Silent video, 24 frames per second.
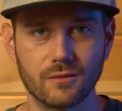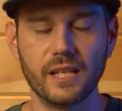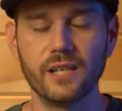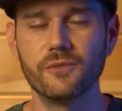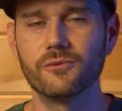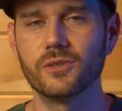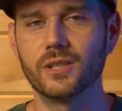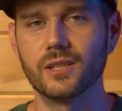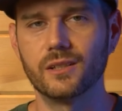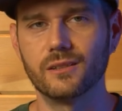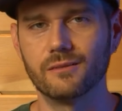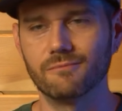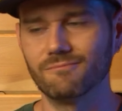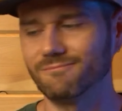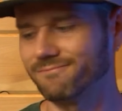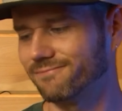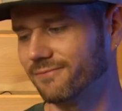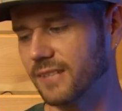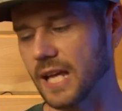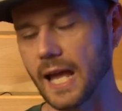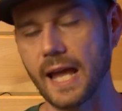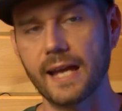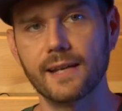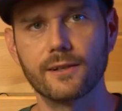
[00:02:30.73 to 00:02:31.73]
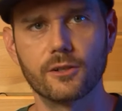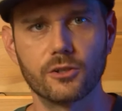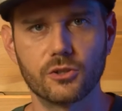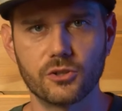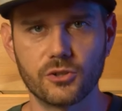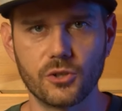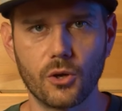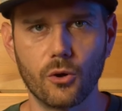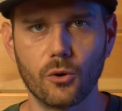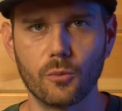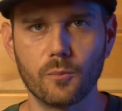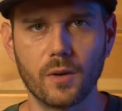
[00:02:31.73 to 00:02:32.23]
even 8 or
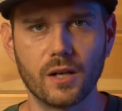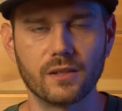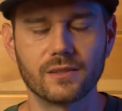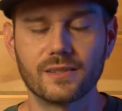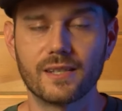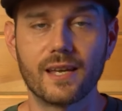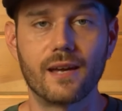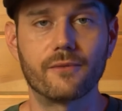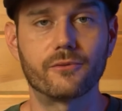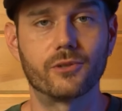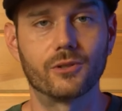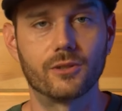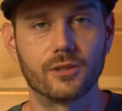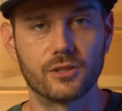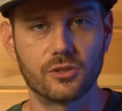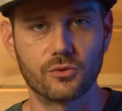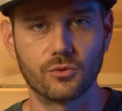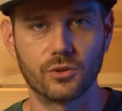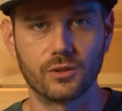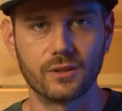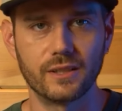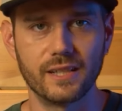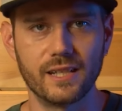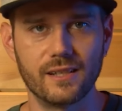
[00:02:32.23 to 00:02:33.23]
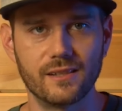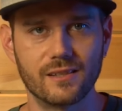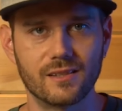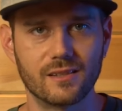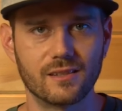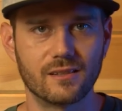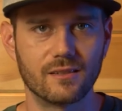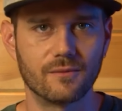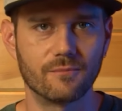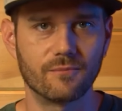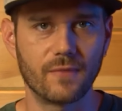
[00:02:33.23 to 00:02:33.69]
so months after its release.